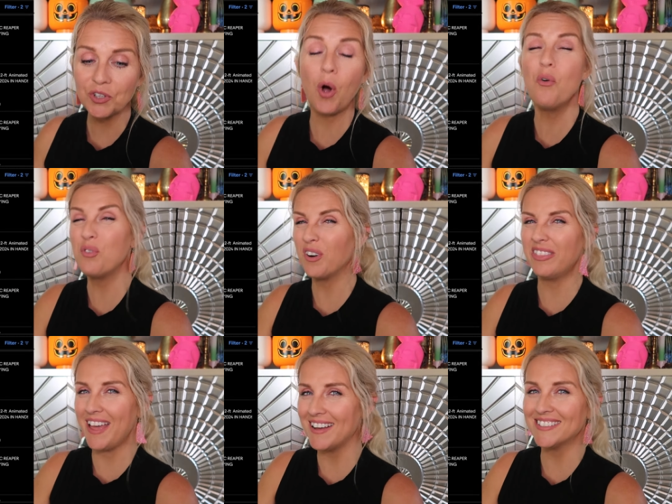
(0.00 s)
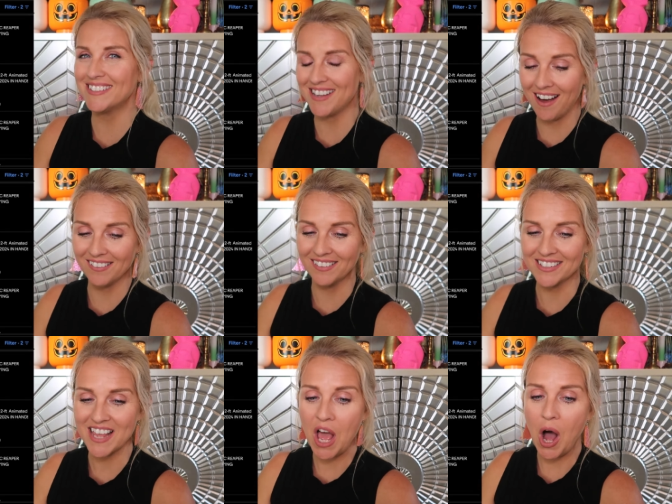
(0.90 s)
You're over one thousand
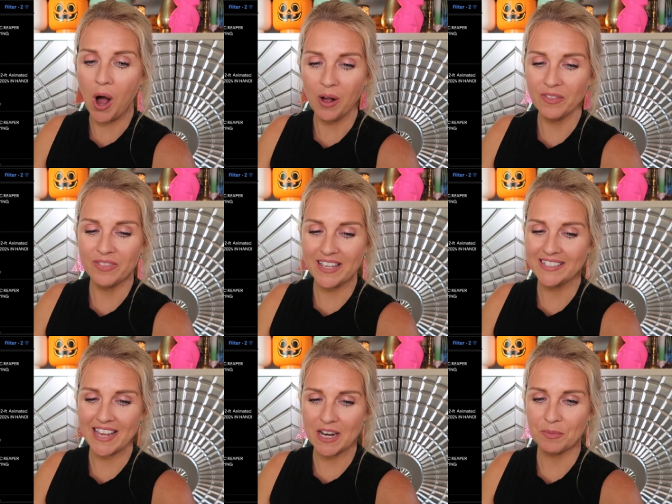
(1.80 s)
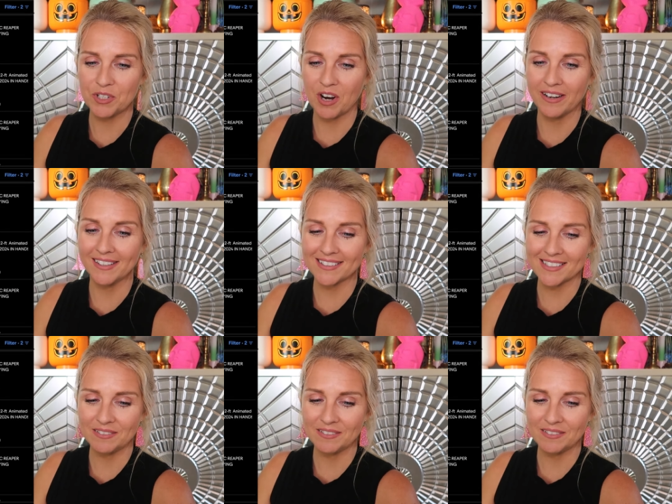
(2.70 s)
dollars on these animatronics.